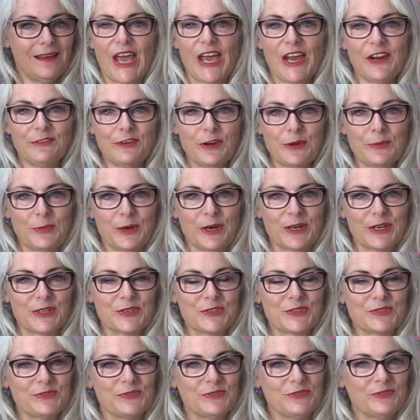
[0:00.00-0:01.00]
Everyone
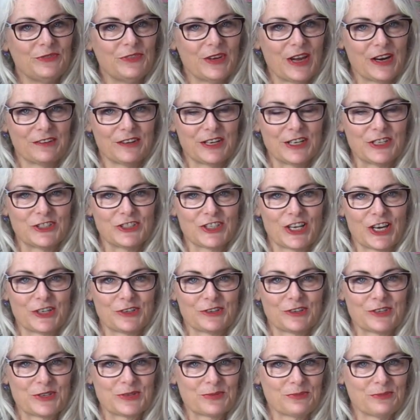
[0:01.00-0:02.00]
is very
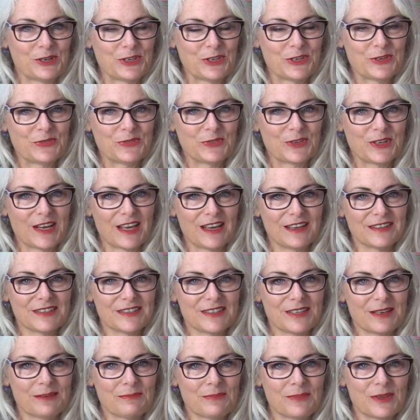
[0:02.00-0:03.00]
generous when you forget
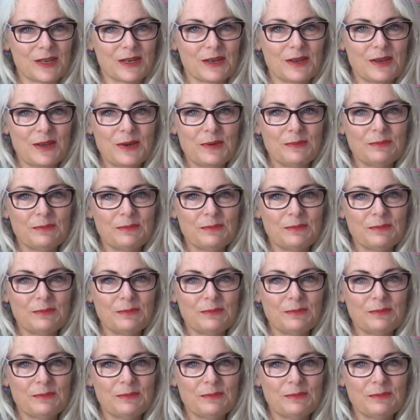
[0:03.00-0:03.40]
something,